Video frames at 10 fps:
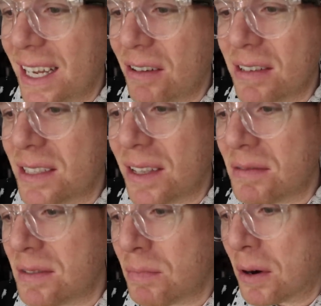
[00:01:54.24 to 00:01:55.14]
it
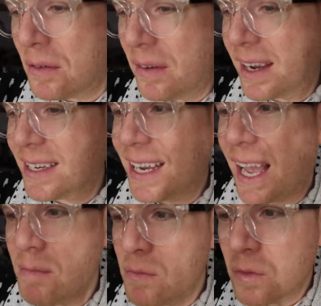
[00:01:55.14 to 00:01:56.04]
was perfect.
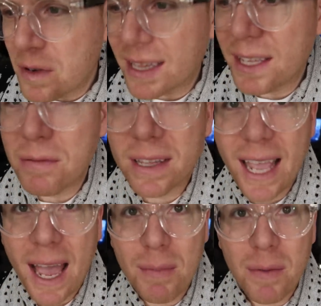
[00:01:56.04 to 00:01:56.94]
I'm really,
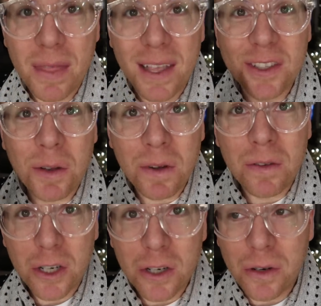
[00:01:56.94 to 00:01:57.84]
really happy with it. So I'm
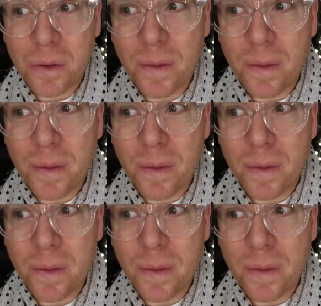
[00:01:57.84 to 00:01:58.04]
gonna turn you